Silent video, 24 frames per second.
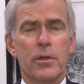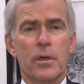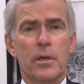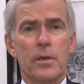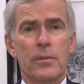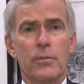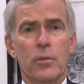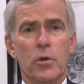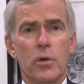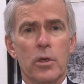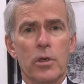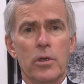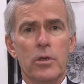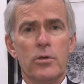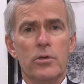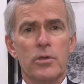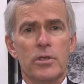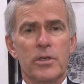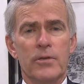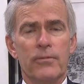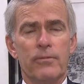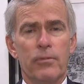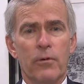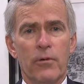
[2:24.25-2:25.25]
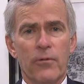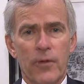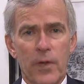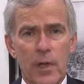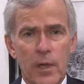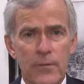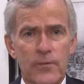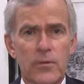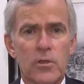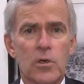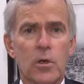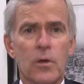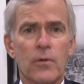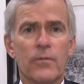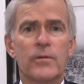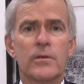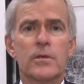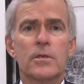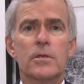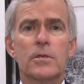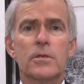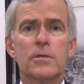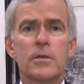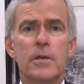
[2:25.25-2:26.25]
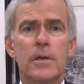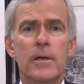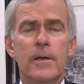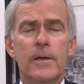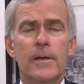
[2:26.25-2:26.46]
more use of preventive services.